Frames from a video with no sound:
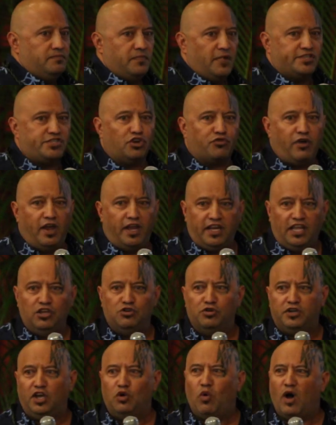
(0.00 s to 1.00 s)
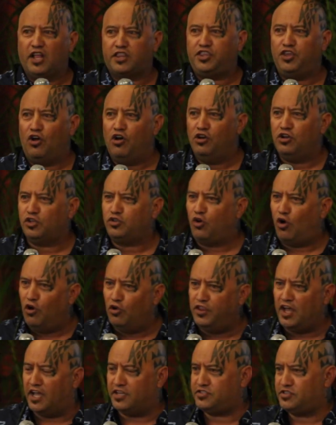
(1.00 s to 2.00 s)
As the great Ngugi wa Thiong'o
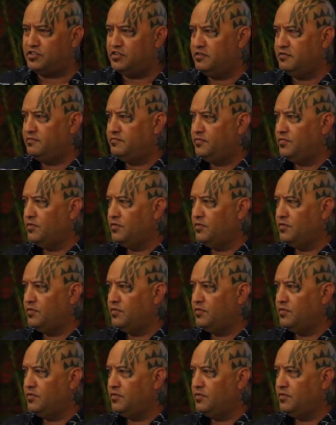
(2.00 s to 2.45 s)
told us,